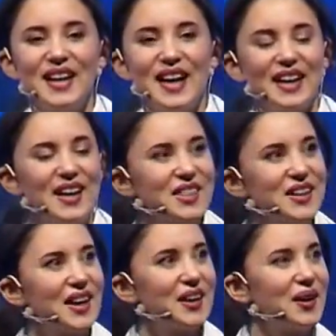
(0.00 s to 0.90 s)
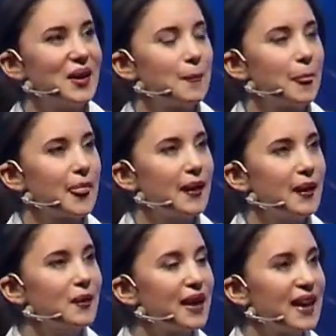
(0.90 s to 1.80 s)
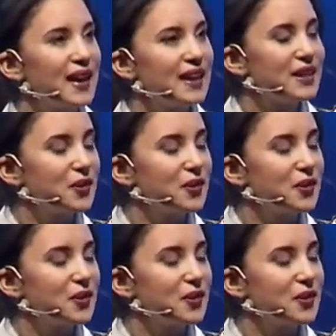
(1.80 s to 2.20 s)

And I thought, okay,